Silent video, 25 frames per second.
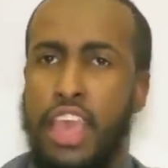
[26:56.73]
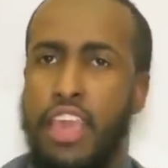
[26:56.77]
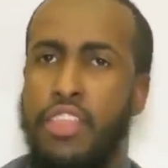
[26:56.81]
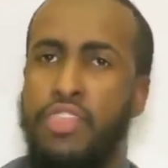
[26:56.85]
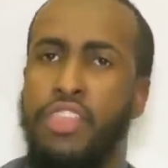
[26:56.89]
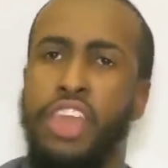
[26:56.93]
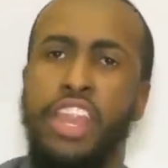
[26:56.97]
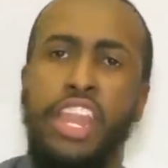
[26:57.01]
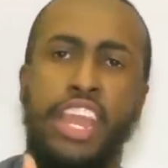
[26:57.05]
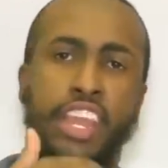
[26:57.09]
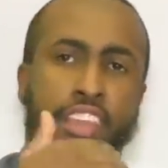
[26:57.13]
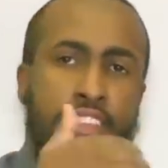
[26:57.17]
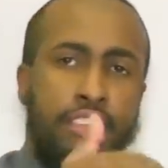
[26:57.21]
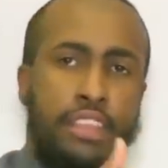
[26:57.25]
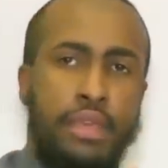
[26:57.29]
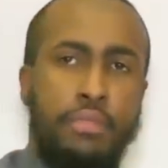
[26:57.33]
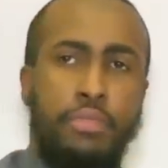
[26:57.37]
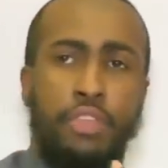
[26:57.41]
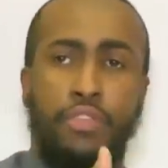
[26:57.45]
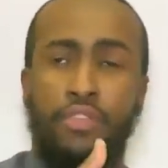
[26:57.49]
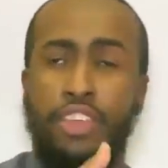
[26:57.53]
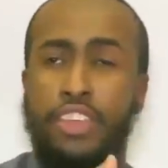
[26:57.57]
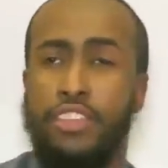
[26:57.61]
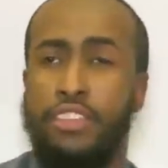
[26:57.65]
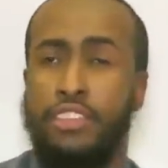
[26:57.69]
and then
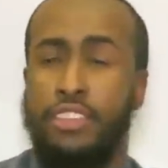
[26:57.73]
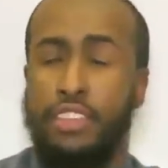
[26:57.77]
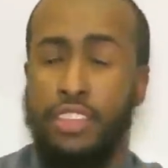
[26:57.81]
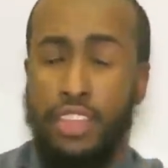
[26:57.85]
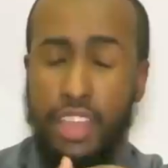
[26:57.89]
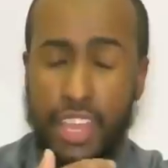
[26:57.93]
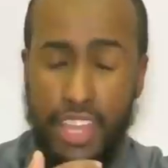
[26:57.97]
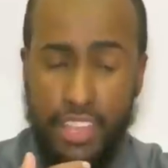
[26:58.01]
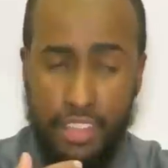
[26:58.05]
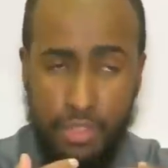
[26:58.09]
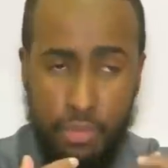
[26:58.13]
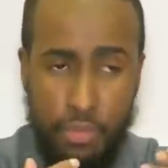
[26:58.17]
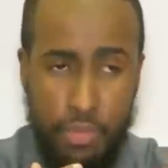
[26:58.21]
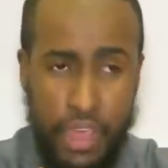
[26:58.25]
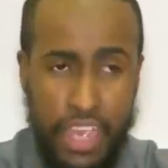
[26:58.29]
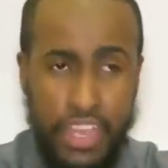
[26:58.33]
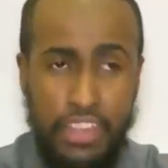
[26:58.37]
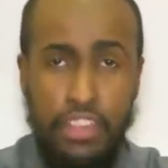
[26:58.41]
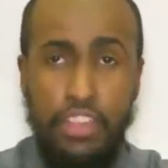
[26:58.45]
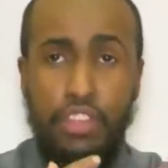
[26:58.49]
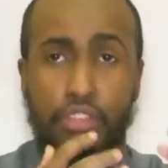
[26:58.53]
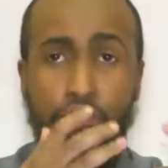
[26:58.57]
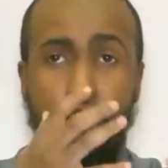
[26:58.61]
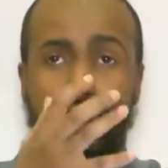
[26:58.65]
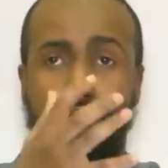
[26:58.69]
expect
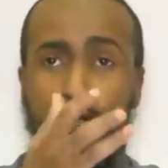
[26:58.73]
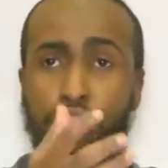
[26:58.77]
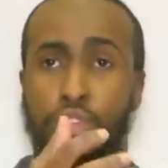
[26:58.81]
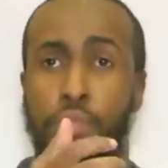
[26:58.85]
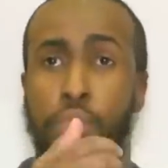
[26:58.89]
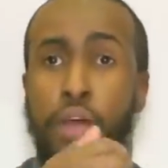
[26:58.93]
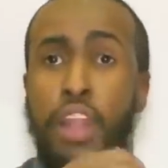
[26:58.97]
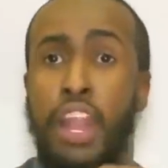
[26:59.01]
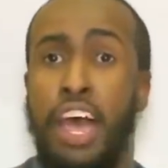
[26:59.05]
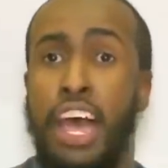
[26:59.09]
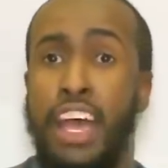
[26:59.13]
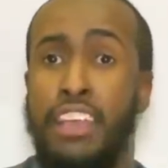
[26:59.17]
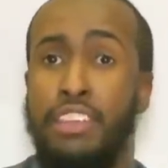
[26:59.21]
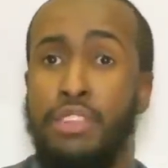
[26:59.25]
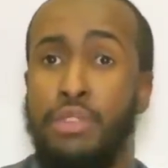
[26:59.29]
the rest from Allah